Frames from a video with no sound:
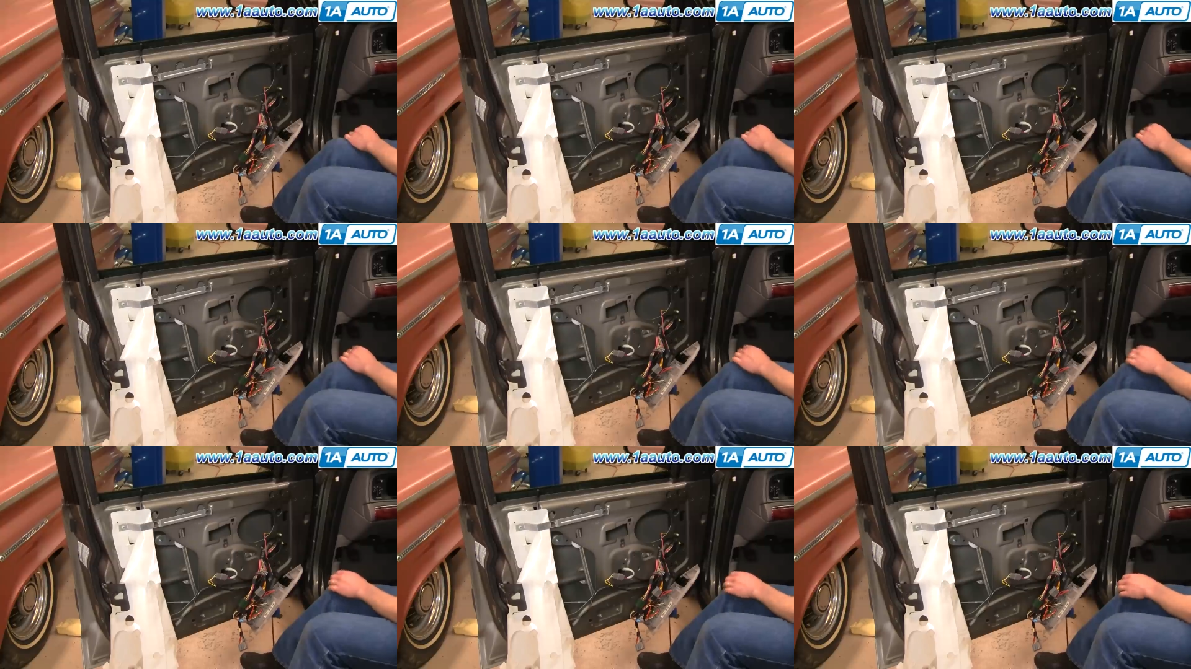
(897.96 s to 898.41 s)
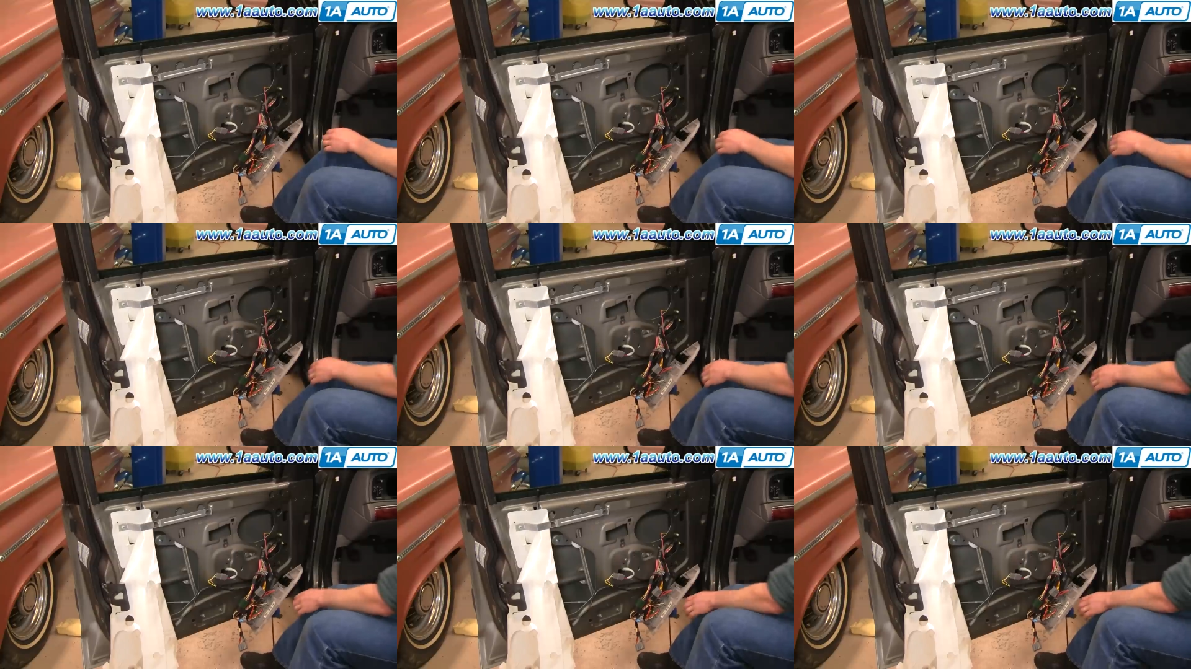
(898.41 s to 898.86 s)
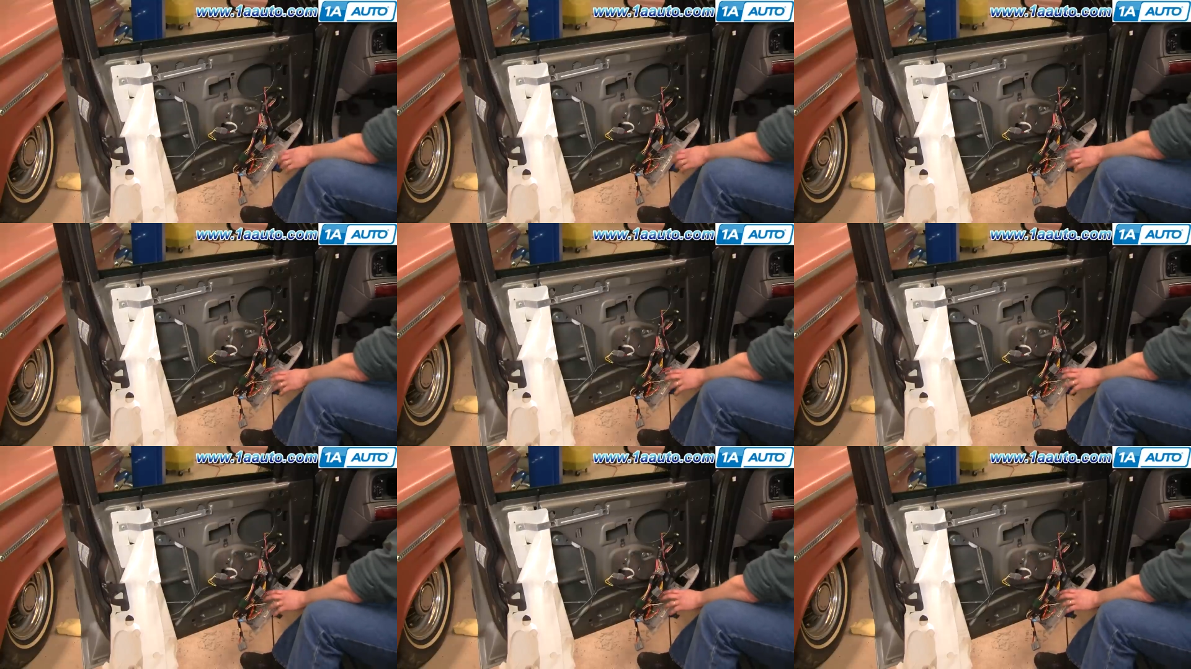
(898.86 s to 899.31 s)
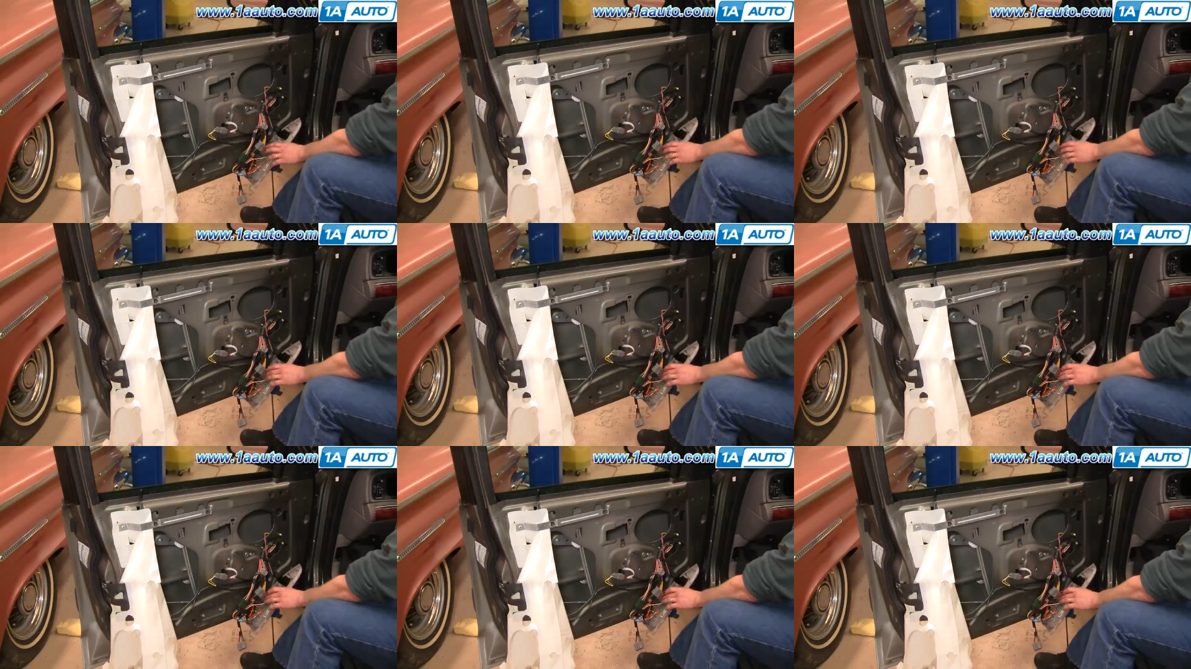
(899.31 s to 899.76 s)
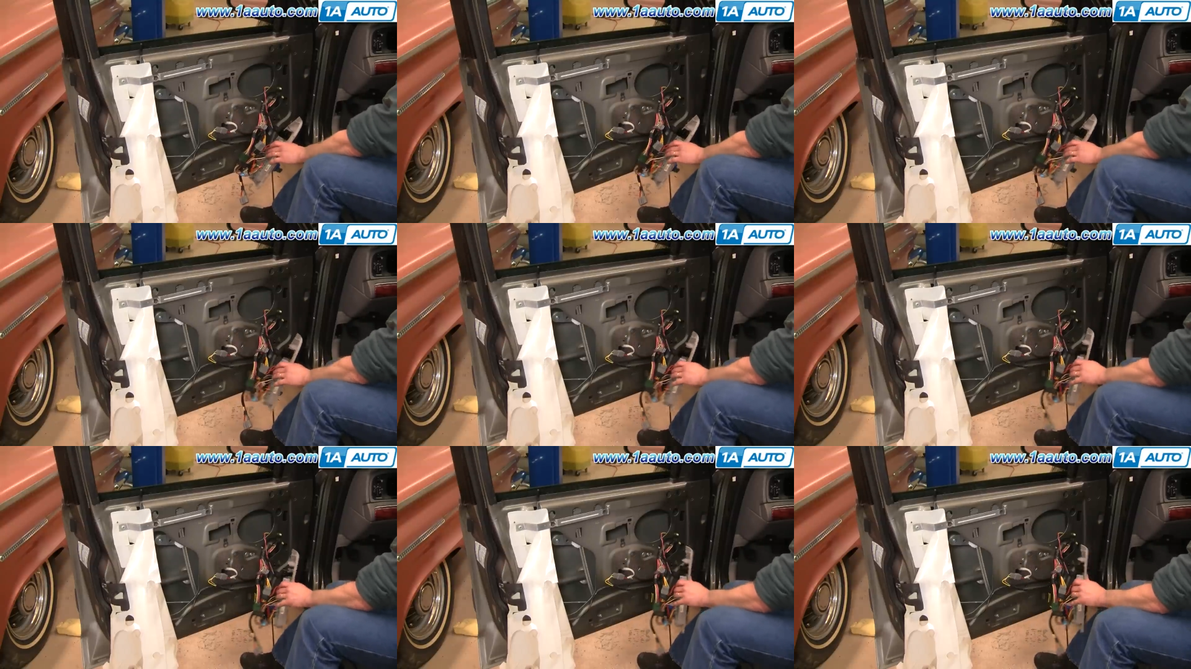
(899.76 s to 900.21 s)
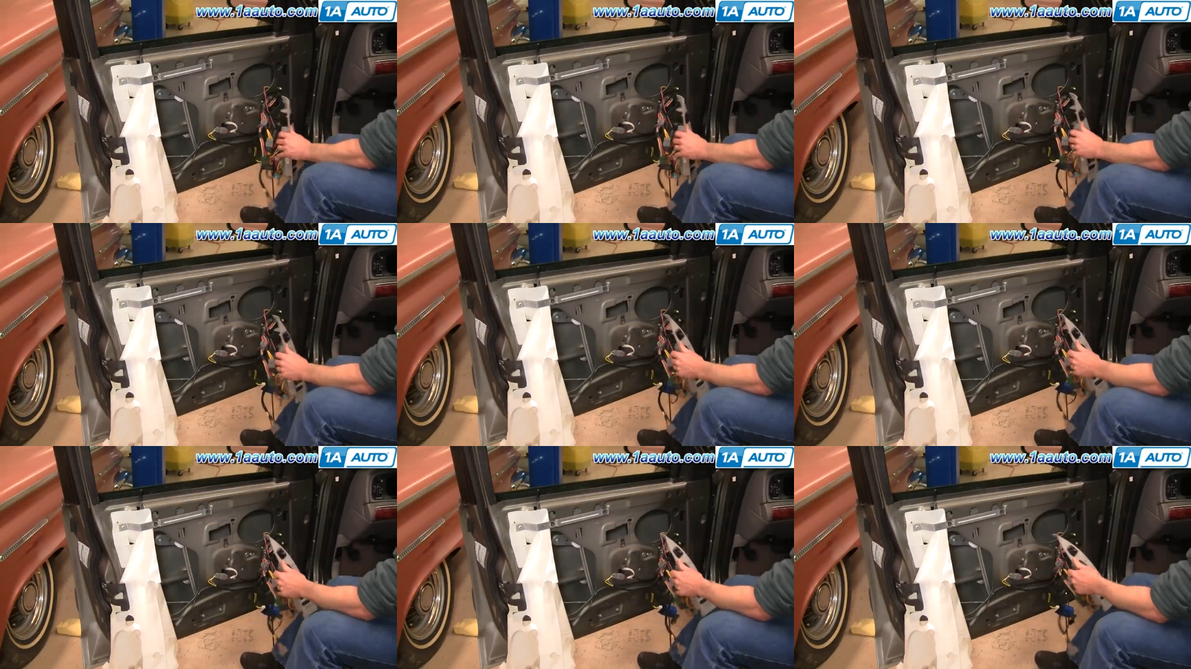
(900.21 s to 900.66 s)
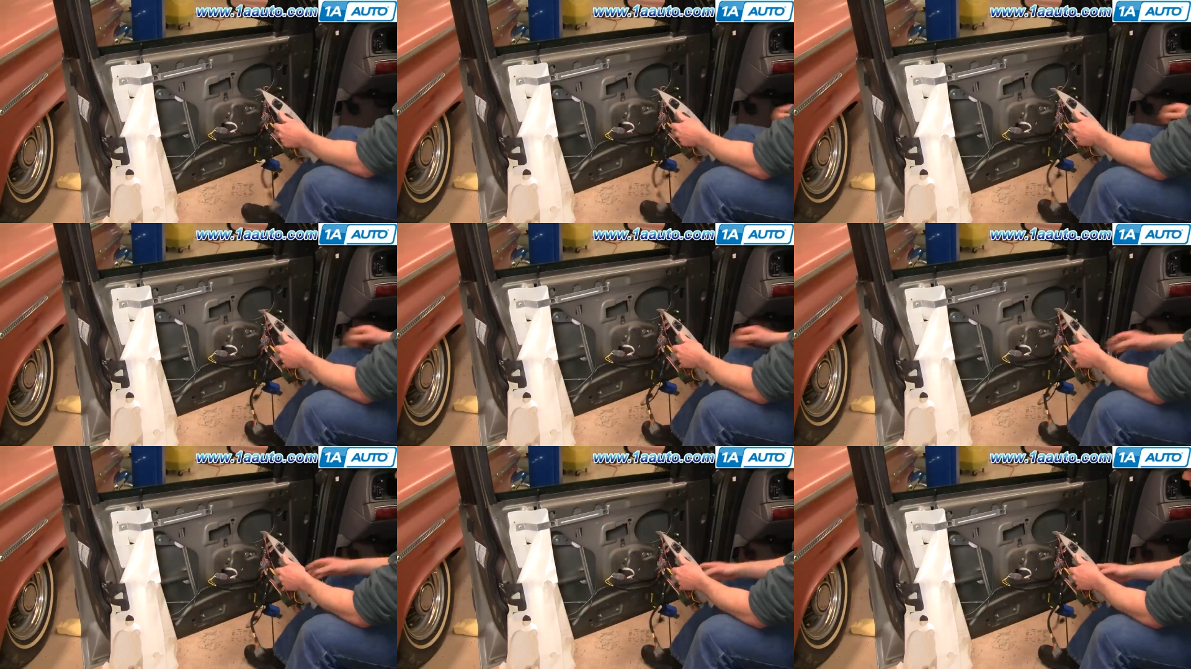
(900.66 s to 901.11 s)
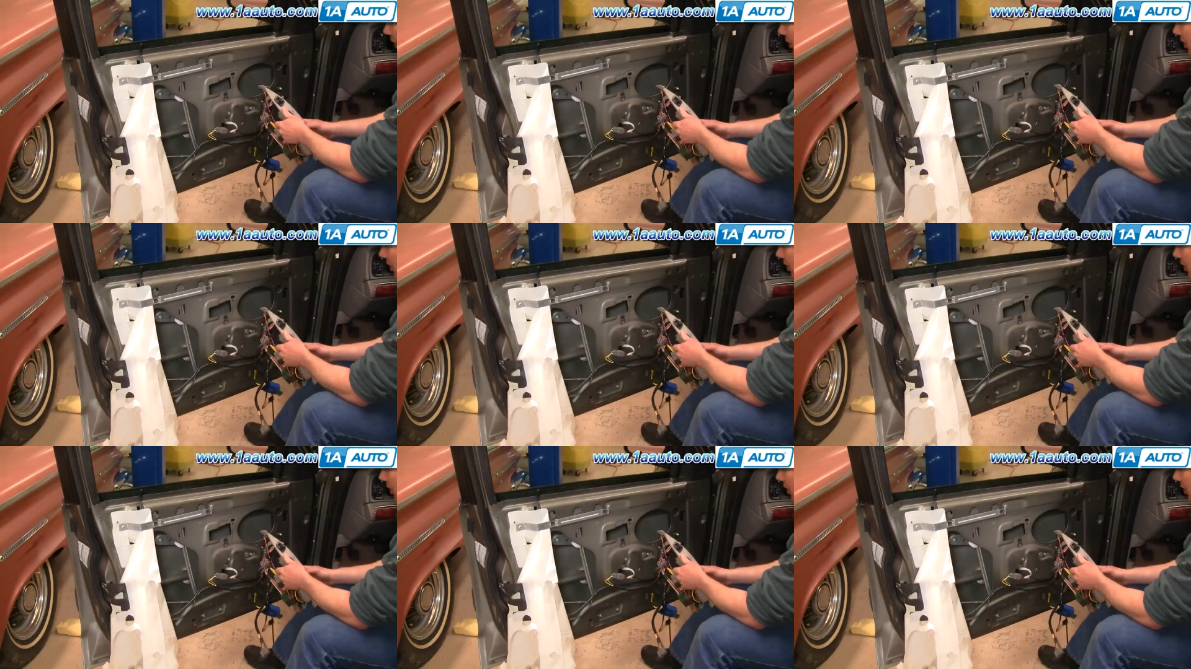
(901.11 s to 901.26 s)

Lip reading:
Nobody's mouth can be seen.